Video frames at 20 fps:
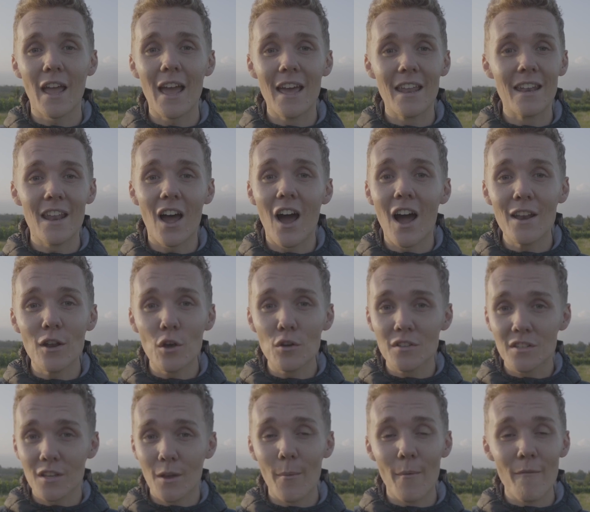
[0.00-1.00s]
and I know
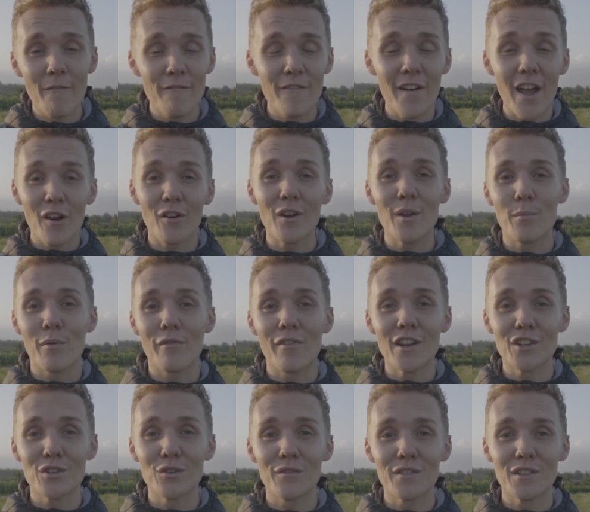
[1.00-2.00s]
some very
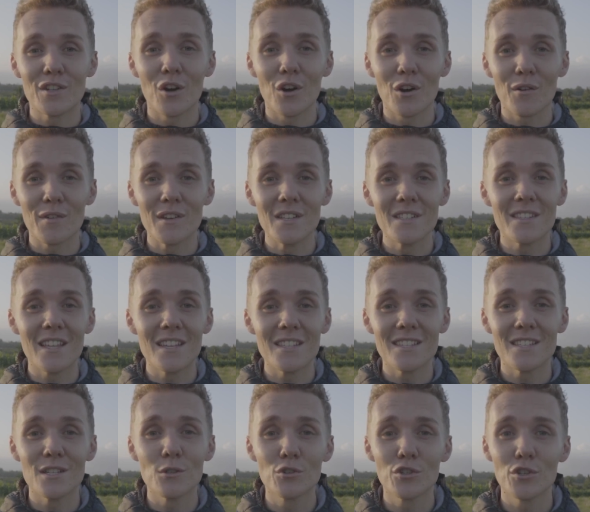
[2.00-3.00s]
professional photographers that
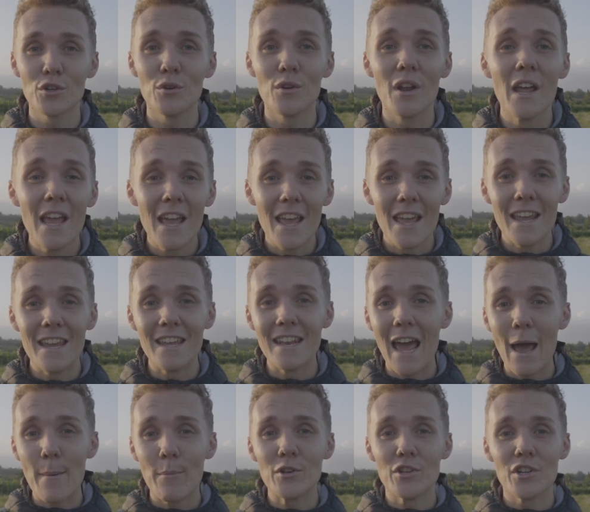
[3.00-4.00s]
still shoot in
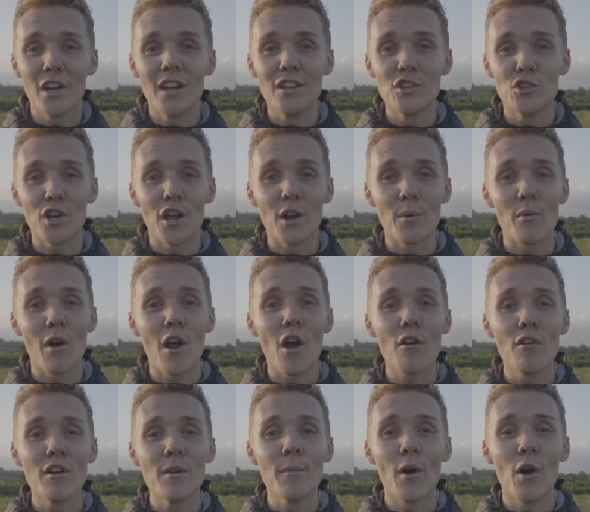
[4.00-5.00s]
aperture and shutter
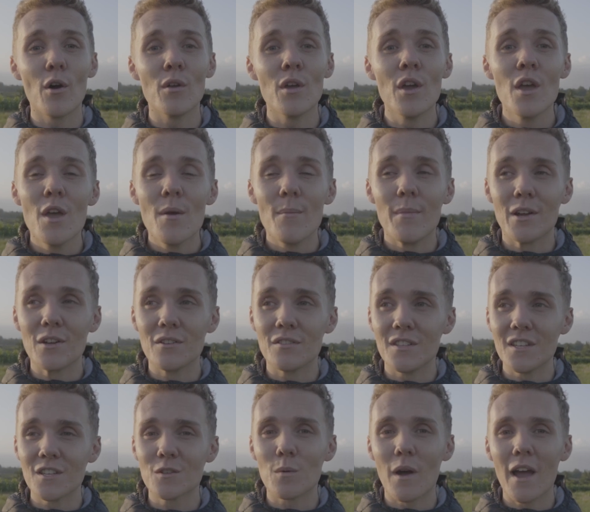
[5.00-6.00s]
priority mode because
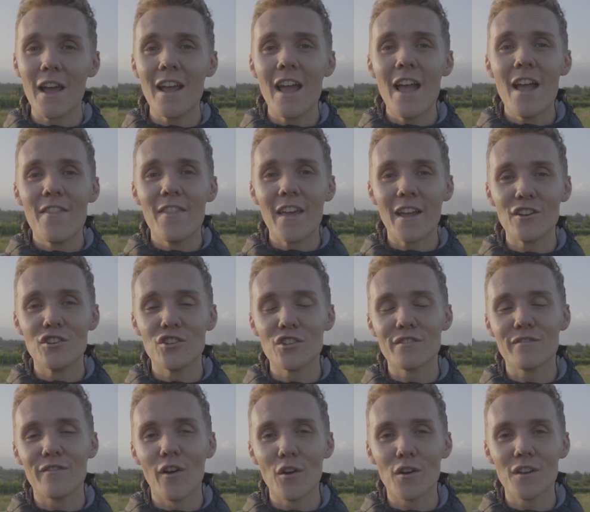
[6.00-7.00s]
this way they can
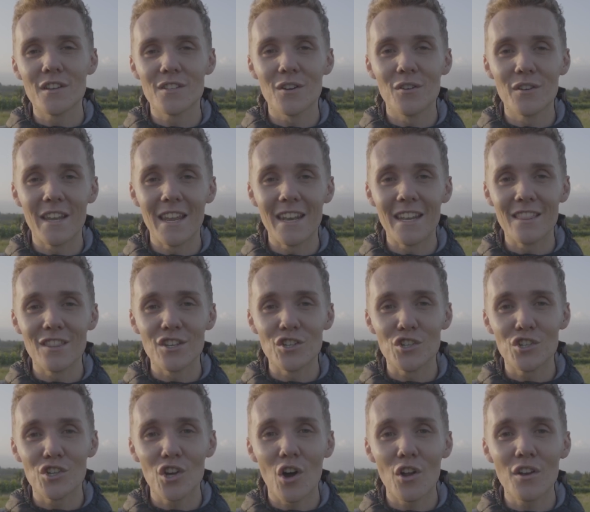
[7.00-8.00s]
just focus on getting the
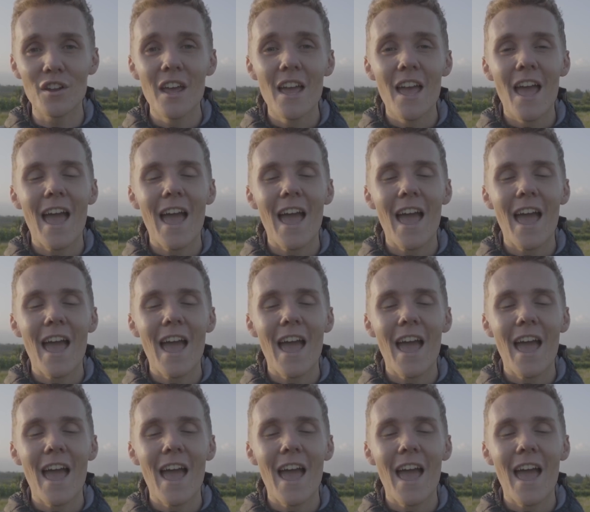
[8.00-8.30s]
shot